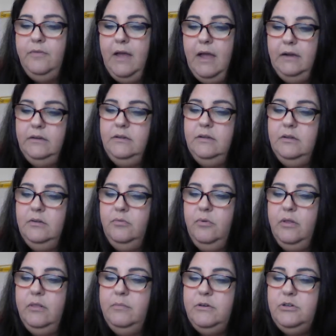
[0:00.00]
Fact:
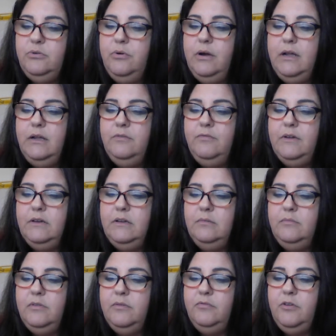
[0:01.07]
while the majority of
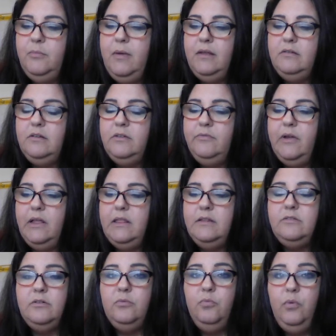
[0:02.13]
victims of domestic
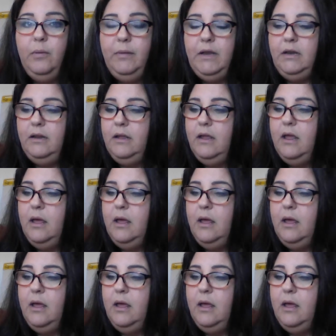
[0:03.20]
violence are women,